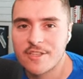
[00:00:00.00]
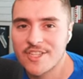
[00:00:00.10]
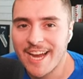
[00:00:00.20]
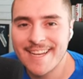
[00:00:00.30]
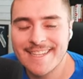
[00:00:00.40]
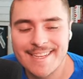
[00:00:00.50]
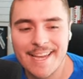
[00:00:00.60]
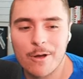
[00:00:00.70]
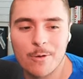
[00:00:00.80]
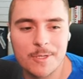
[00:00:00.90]
Signing
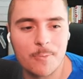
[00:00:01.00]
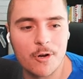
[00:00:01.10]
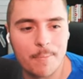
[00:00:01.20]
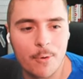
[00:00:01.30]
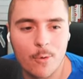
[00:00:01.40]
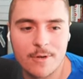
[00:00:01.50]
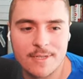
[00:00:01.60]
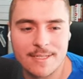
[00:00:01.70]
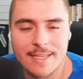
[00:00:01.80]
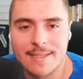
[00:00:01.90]
day holds more
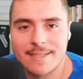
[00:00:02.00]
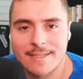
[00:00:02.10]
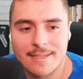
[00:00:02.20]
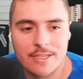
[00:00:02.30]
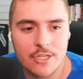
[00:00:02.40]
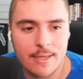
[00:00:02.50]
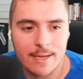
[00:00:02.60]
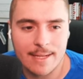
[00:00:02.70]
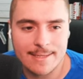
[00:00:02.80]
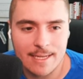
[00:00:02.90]
importance in this edition
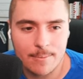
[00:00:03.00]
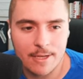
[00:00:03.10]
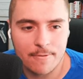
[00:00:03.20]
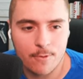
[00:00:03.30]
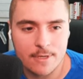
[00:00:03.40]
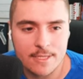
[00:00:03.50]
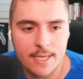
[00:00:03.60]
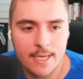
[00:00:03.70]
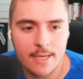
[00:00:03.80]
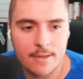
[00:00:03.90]
than NCAA
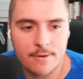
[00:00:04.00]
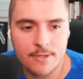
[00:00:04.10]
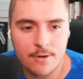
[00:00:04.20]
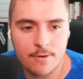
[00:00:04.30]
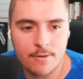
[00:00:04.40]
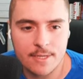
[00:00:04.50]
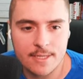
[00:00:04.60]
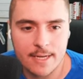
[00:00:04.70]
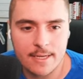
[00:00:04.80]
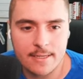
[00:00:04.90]
14. There's early
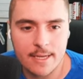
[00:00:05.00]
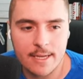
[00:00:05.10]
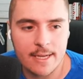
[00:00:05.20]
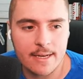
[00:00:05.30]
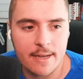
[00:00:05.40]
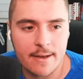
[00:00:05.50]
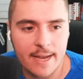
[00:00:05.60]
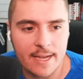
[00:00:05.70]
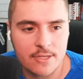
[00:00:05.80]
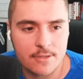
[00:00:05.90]
signing day and
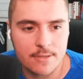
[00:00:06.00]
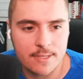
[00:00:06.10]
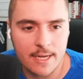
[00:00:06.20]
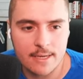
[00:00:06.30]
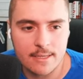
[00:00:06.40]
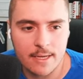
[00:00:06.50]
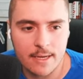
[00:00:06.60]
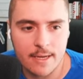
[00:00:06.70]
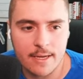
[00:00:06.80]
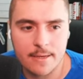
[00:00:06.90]
national signing
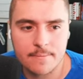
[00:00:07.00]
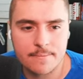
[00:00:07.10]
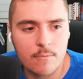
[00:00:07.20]
day.